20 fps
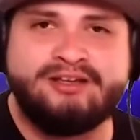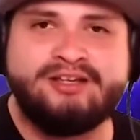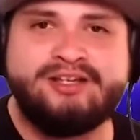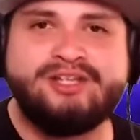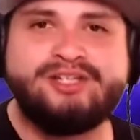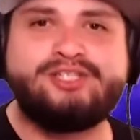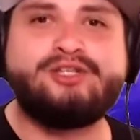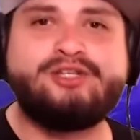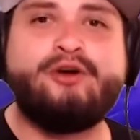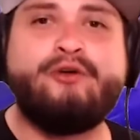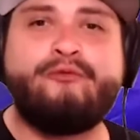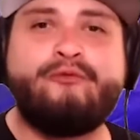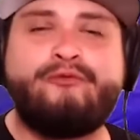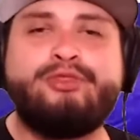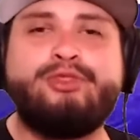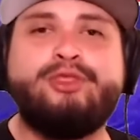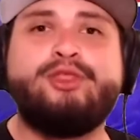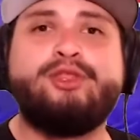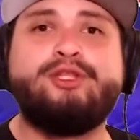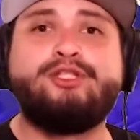So
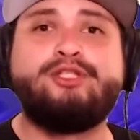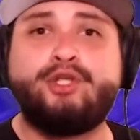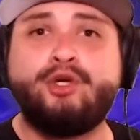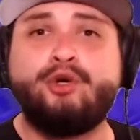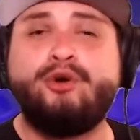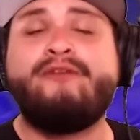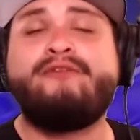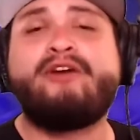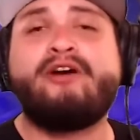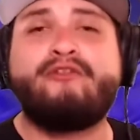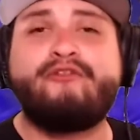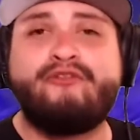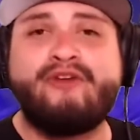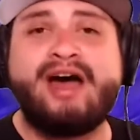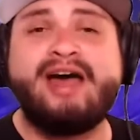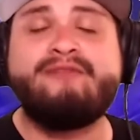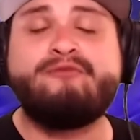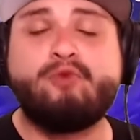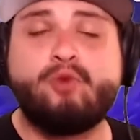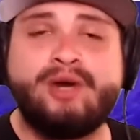2 of our
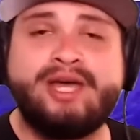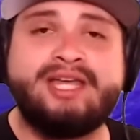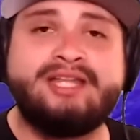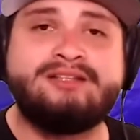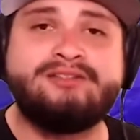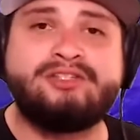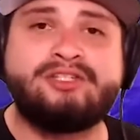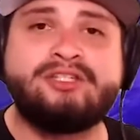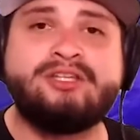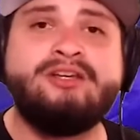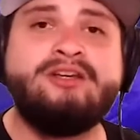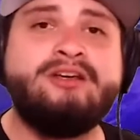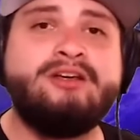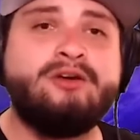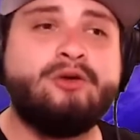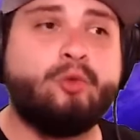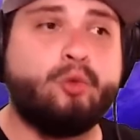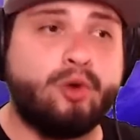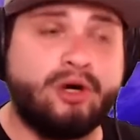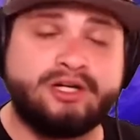5 wins
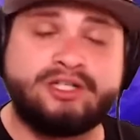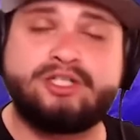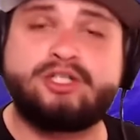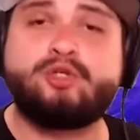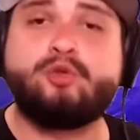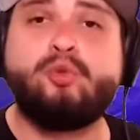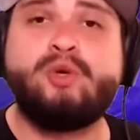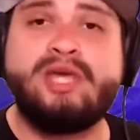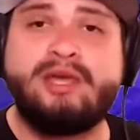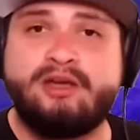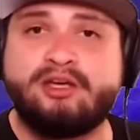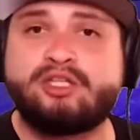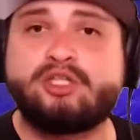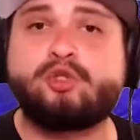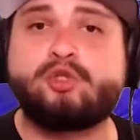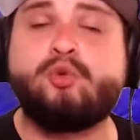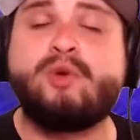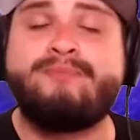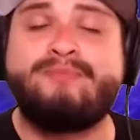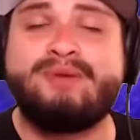were
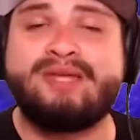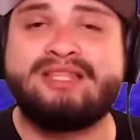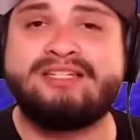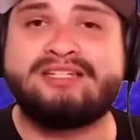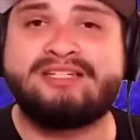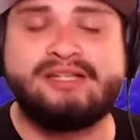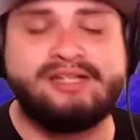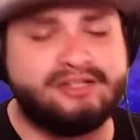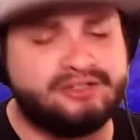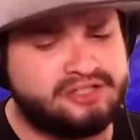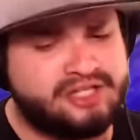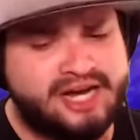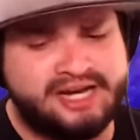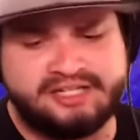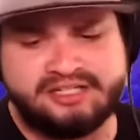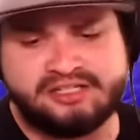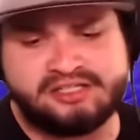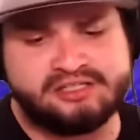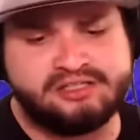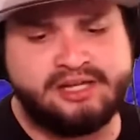sweeping the Steelers. I
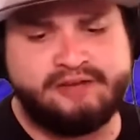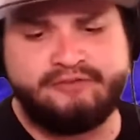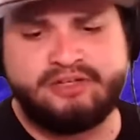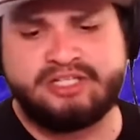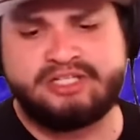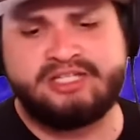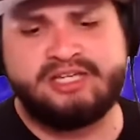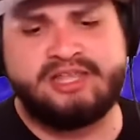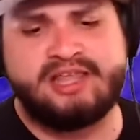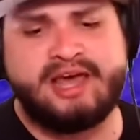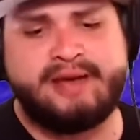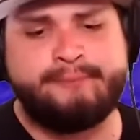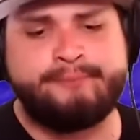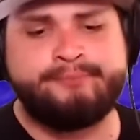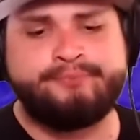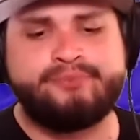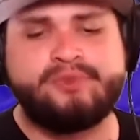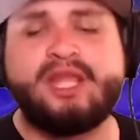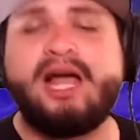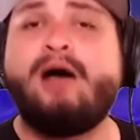just love to see that.
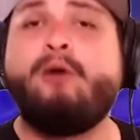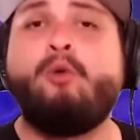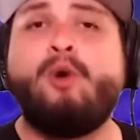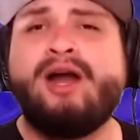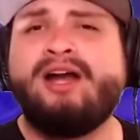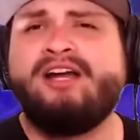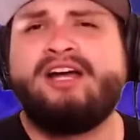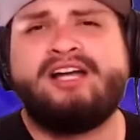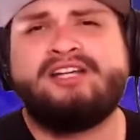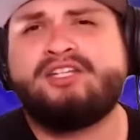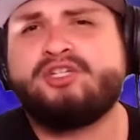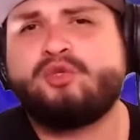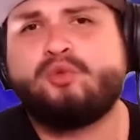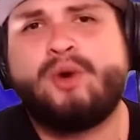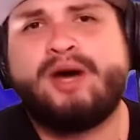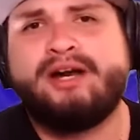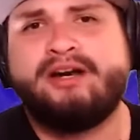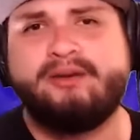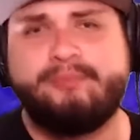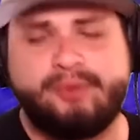I just
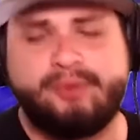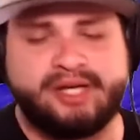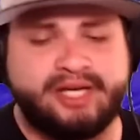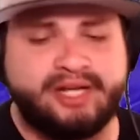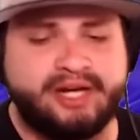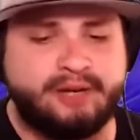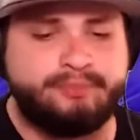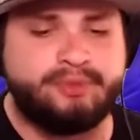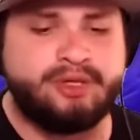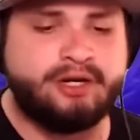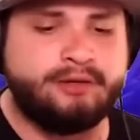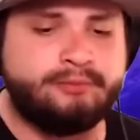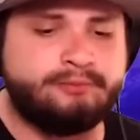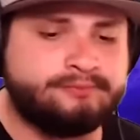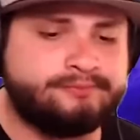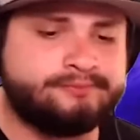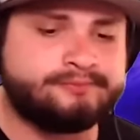wanted to bring it up, you know?